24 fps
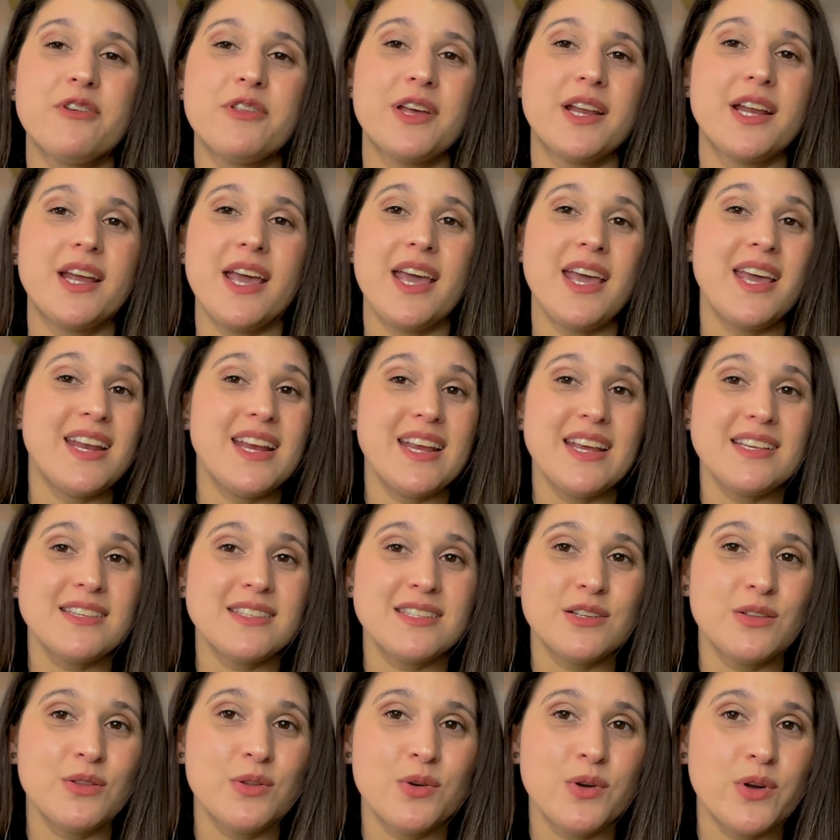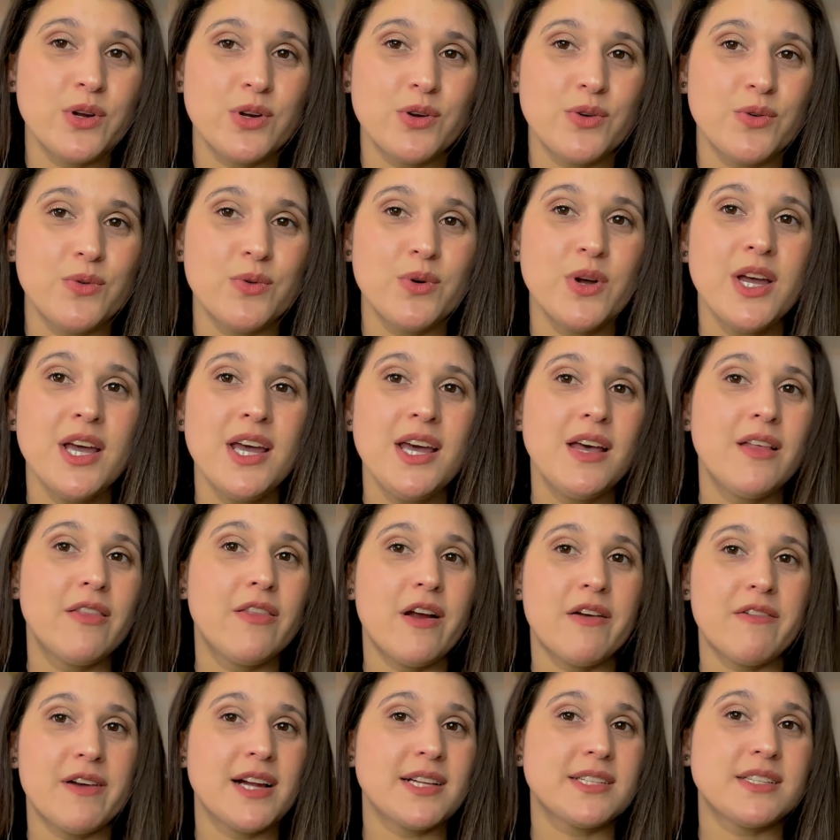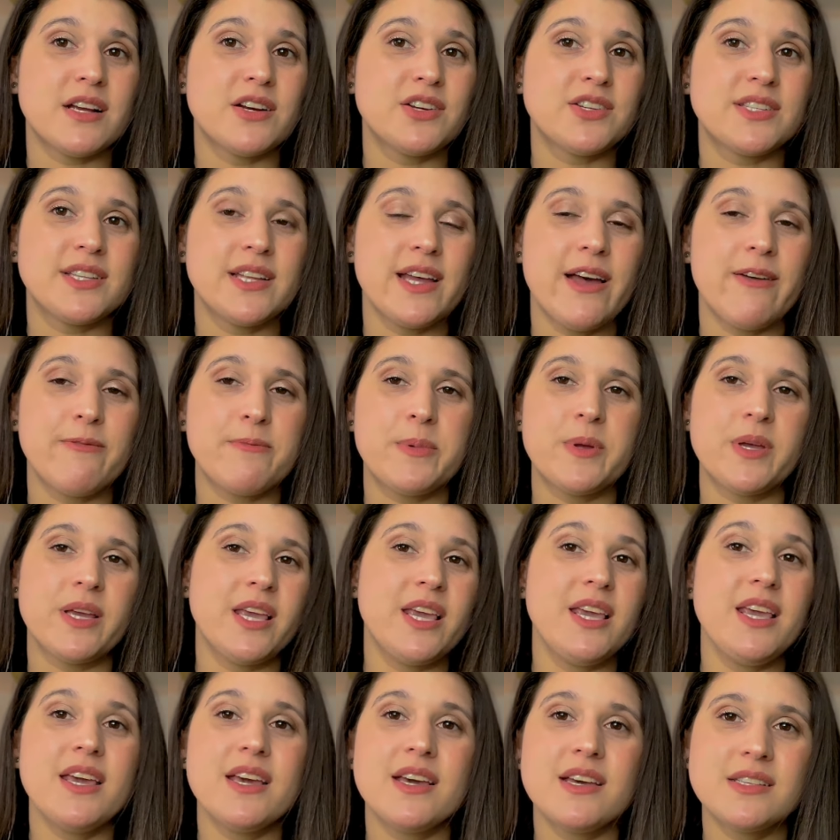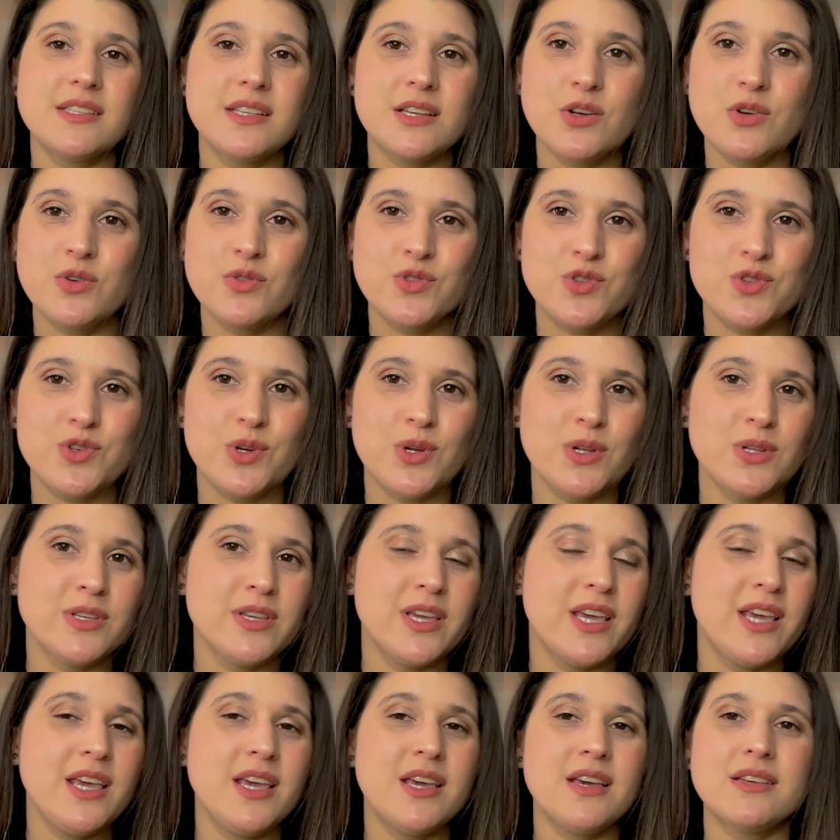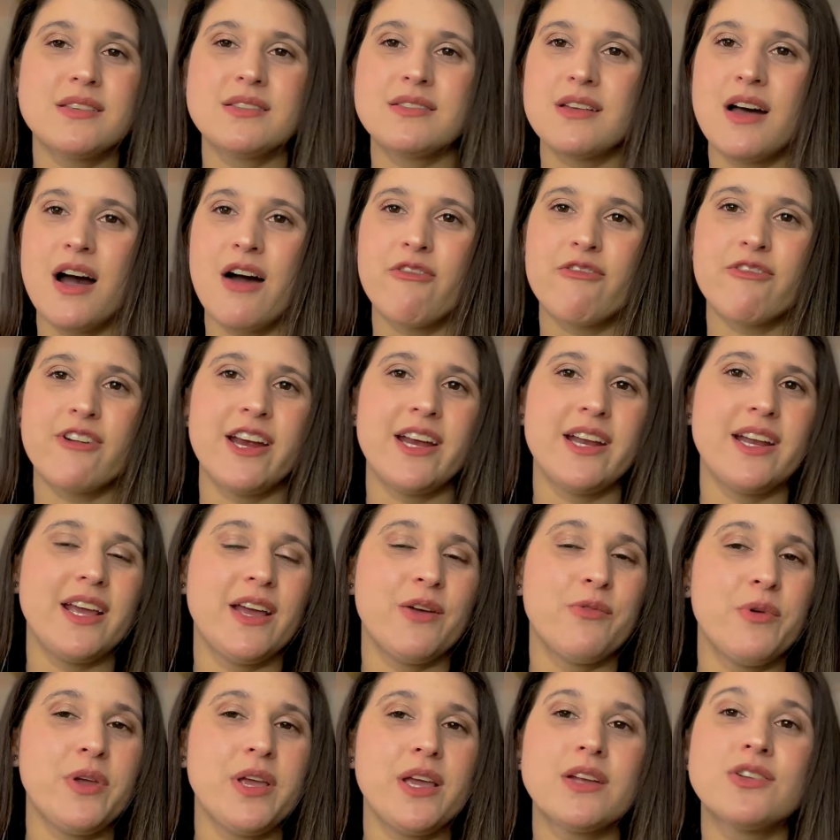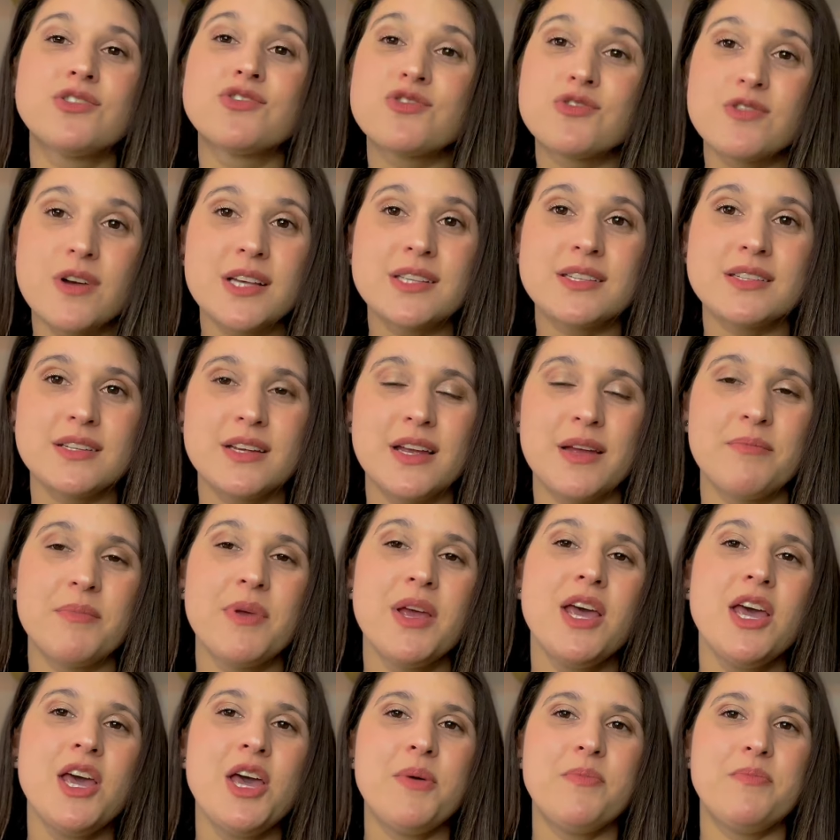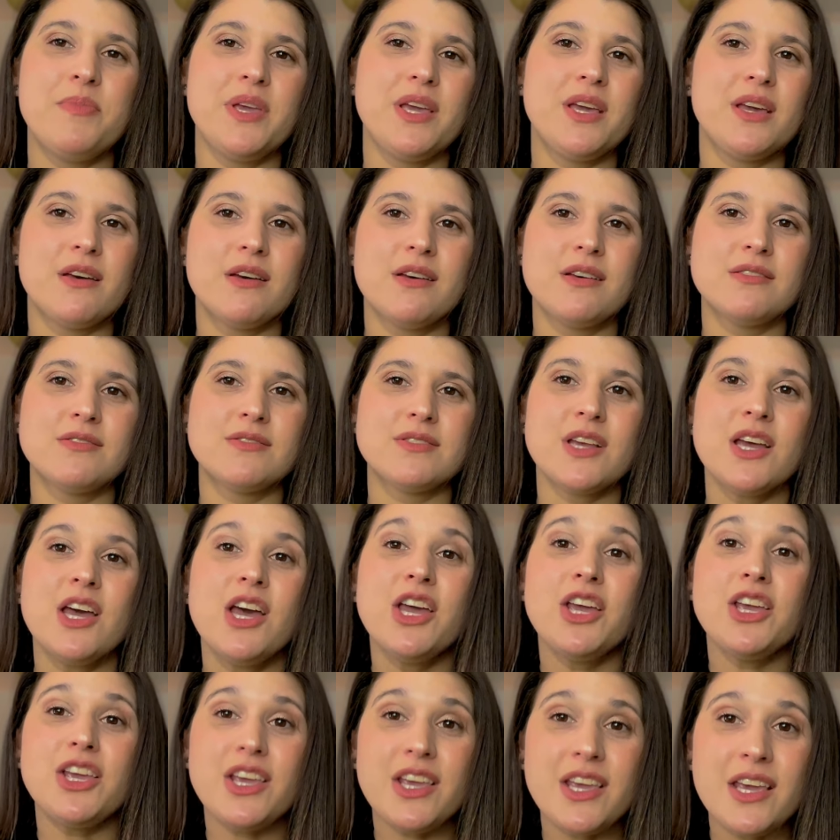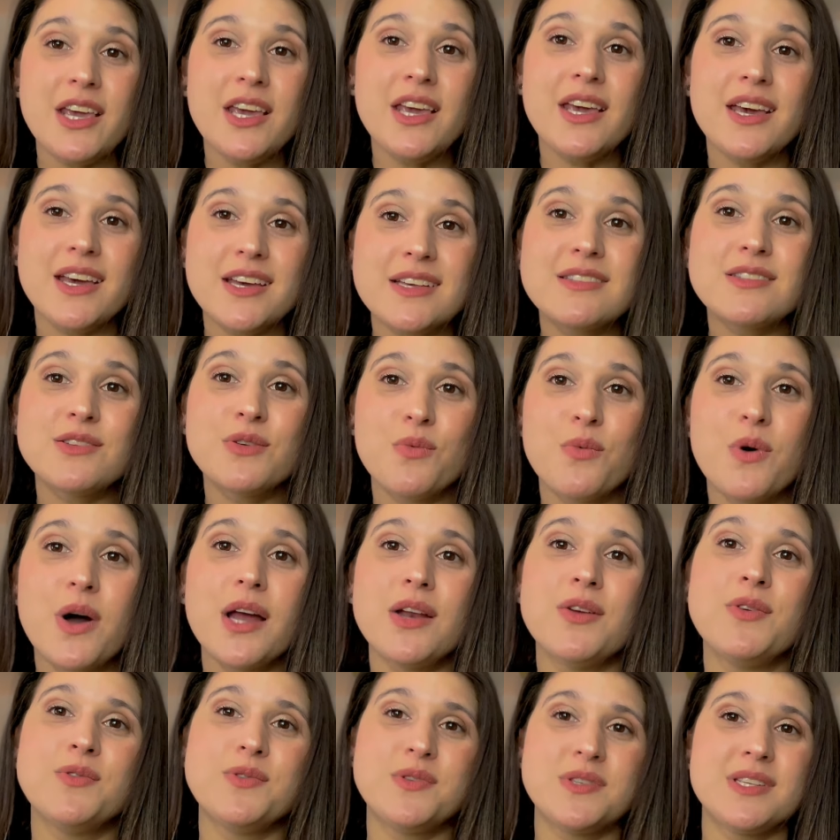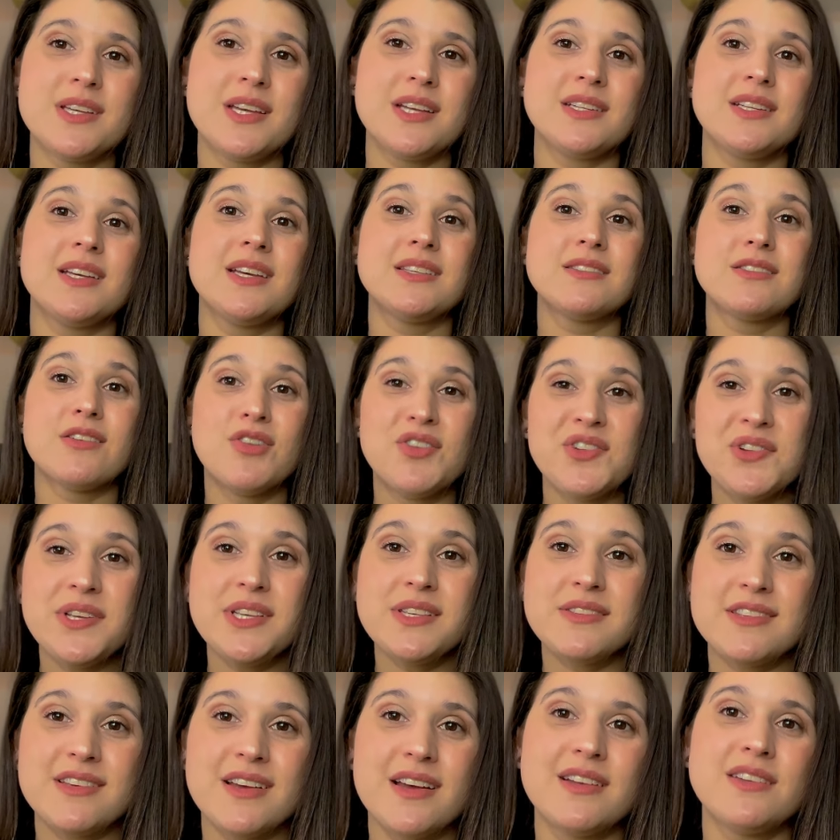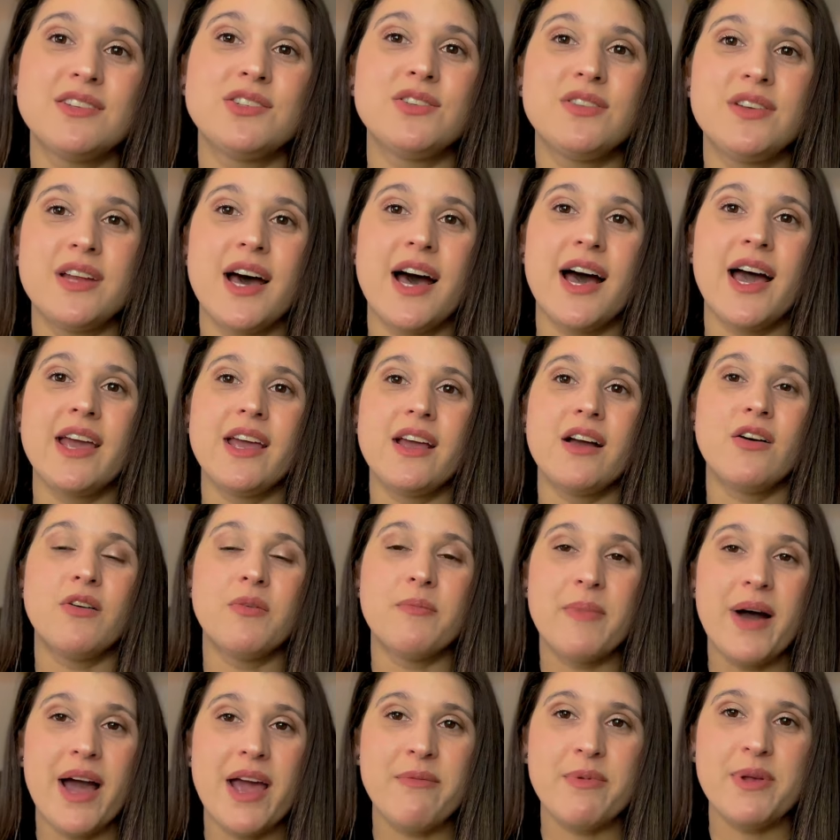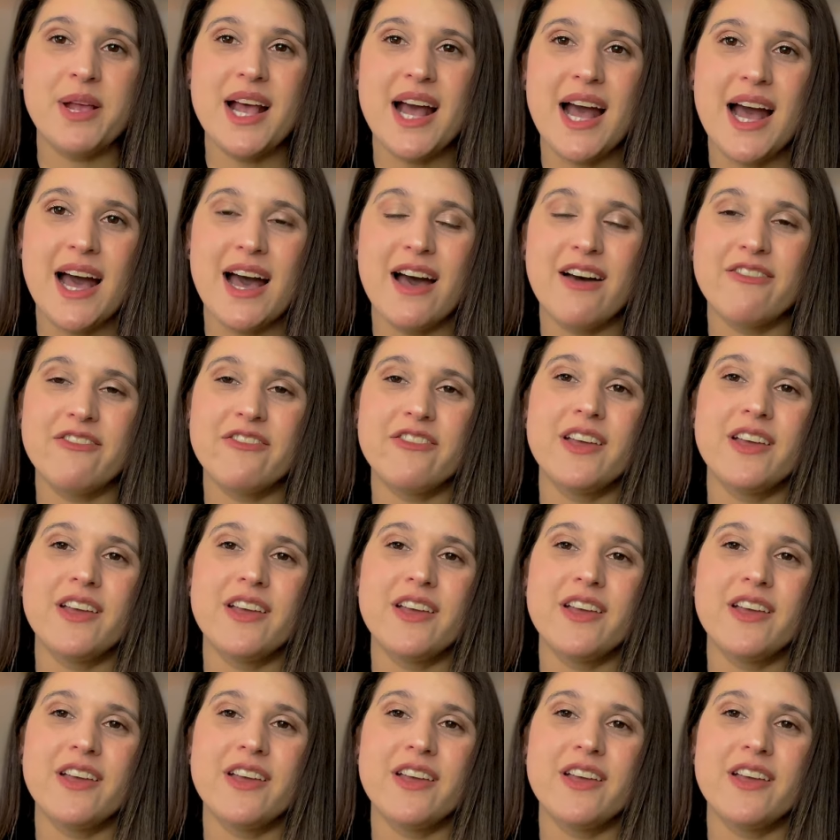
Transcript: that it is the Lord who directs our step. He is in control. He is sovereign. And we can trust Him because He is the one who sent His only Son to die on my behalf.